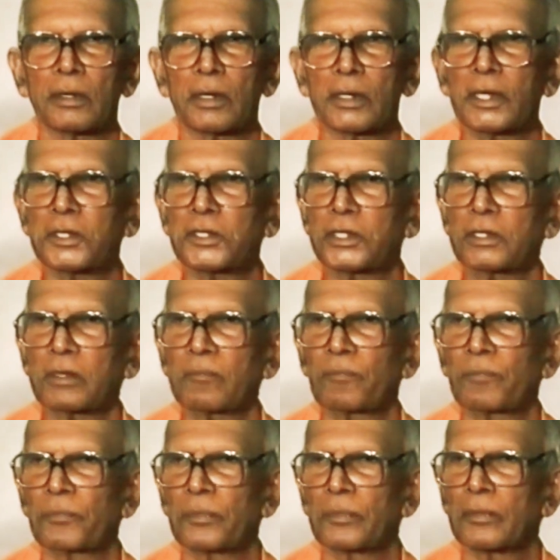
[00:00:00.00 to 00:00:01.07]
Creating
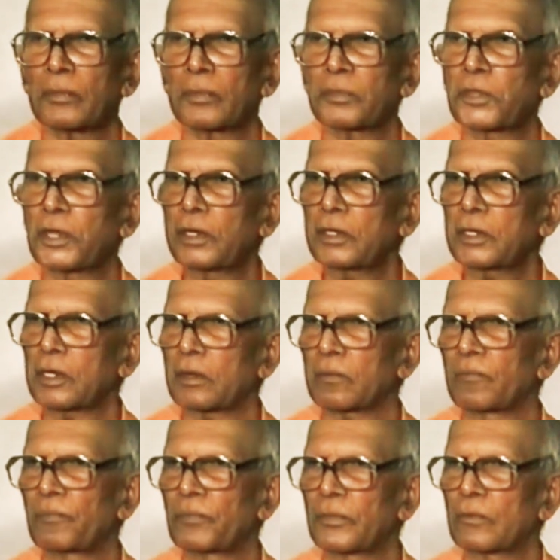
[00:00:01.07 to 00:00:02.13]

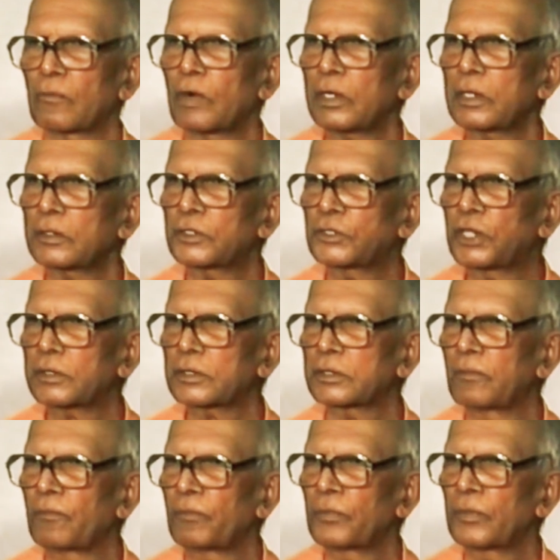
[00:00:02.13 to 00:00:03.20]
thinking. What is
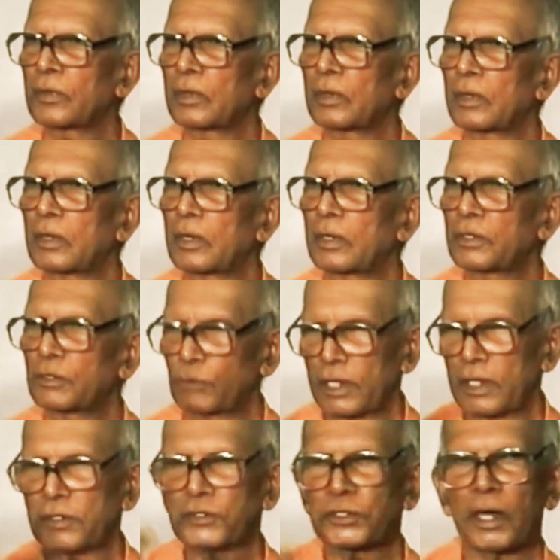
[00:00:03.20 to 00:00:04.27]
this?
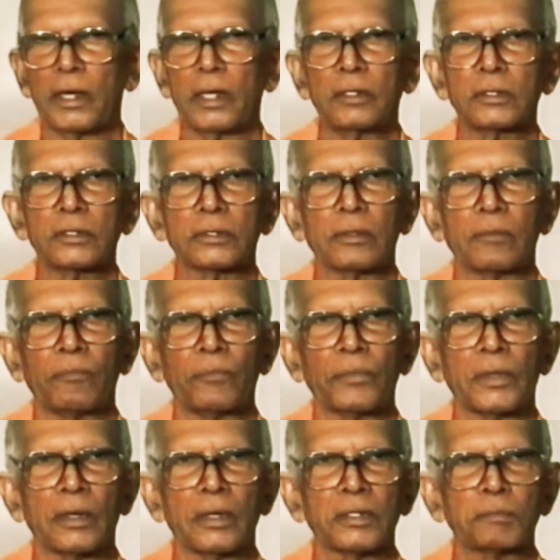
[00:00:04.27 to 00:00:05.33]
Today's science
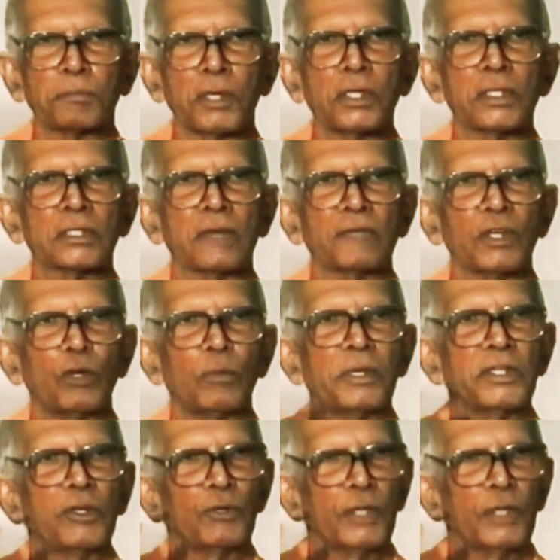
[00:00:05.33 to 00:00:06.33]
speaks of human